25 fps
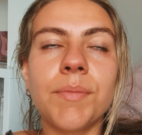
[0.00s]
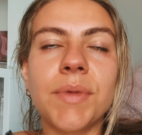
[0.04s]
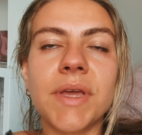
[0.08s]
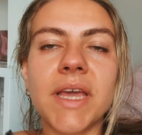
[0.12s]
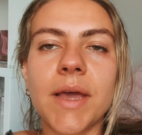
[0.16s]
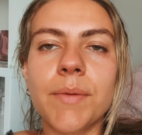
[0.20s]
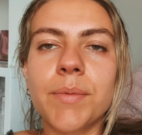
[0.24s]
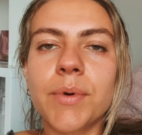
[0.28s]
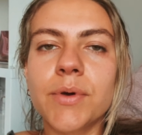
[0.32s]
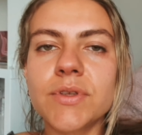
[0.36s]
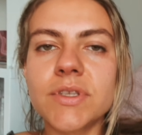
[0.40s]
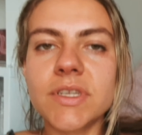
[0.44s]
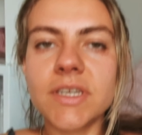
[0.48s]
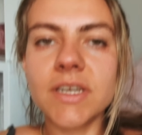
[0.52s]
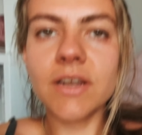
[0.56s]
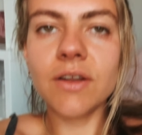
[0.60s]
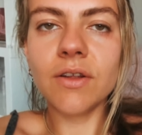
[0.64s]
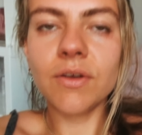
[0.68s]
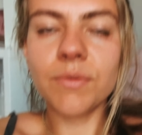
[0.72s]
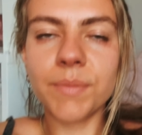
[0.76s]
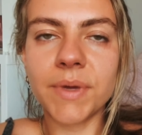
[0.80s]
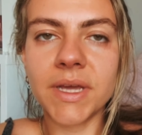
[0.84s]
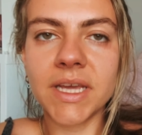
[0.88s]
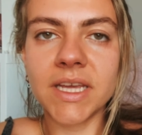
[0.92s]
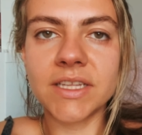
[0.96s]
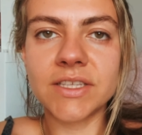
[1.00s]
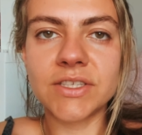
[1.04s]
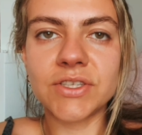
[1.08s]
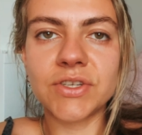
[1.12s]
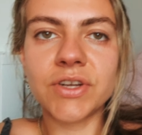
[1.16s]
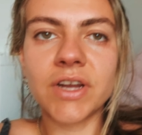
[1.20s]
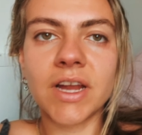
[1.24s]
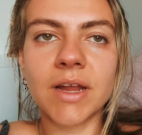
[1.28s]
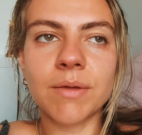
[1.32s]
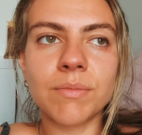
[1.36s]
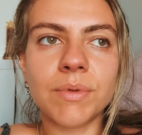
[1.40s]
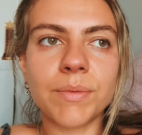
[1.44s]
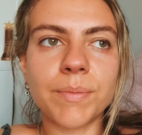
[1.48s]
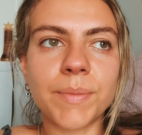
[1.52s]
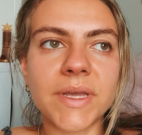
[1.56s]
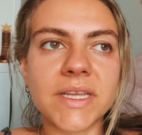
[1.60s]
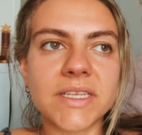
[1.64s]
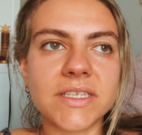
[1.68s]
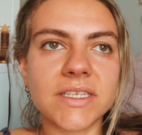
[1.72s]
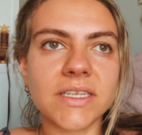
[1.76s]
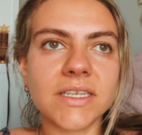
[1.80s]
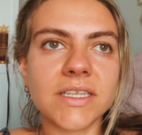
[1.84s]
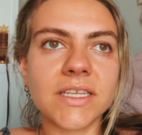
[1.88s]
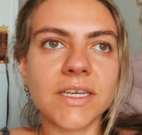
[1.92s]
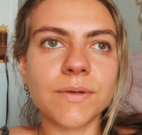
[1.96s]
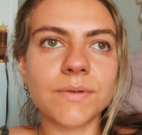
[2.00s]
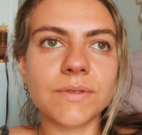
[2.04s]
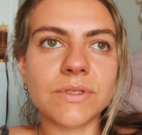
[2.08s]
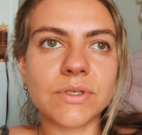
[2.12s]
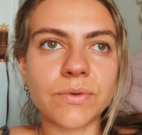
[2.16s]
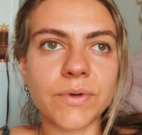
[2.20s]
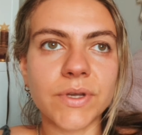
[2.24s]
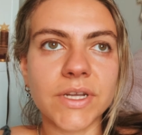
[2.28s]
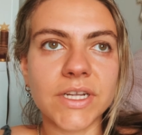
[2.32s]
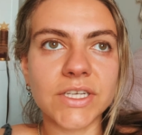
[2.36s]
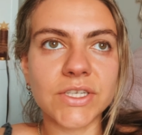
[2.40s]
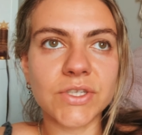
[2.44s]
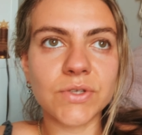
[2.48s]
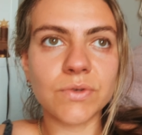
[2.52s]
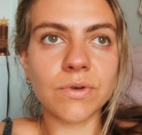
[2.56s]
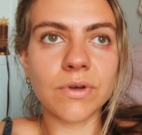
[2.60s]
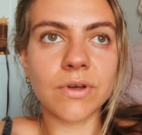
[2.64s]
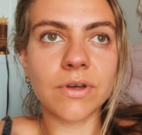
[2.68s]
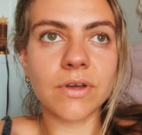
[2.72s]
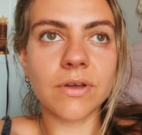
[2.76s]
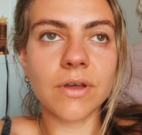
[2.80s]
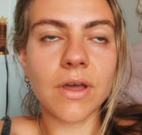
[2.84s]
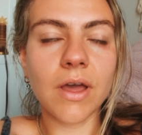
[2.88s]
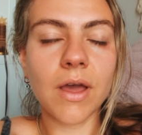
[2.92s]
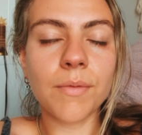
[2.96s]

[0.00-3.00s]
I posted it on my Instagram, but basically I was going to